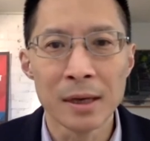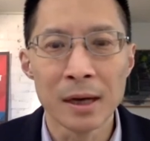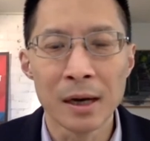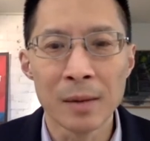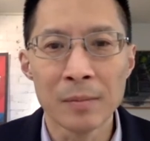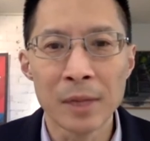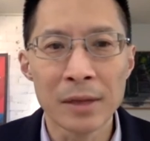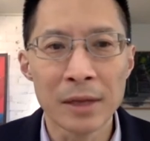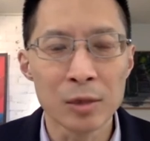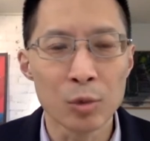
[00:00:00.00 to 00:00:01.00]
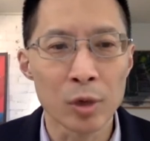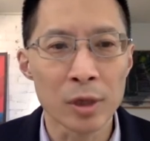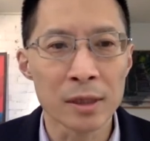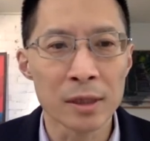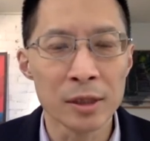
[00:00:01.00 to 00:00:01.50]
Um, that, that you
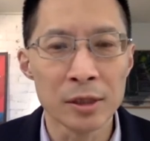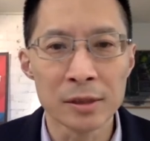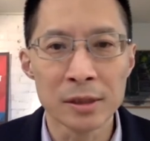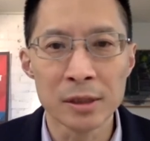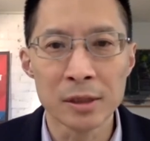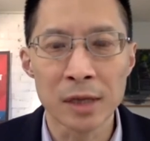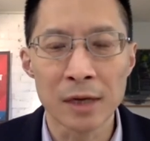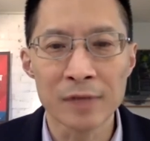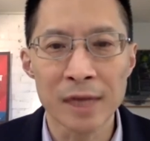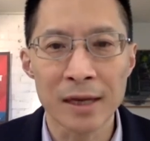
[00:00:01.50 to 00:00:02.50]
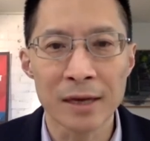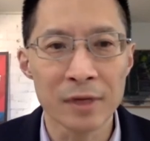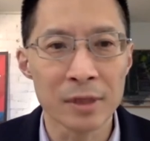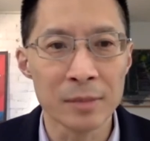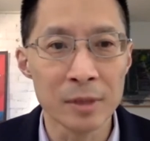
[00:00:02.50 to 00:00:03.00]
work in in your in your kind of tech
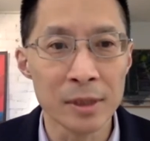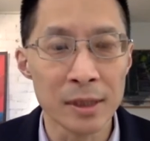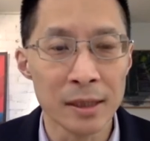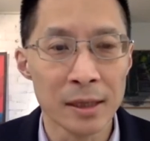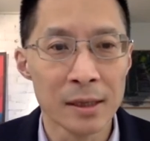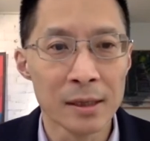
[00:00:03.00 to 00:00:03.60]
heavy community.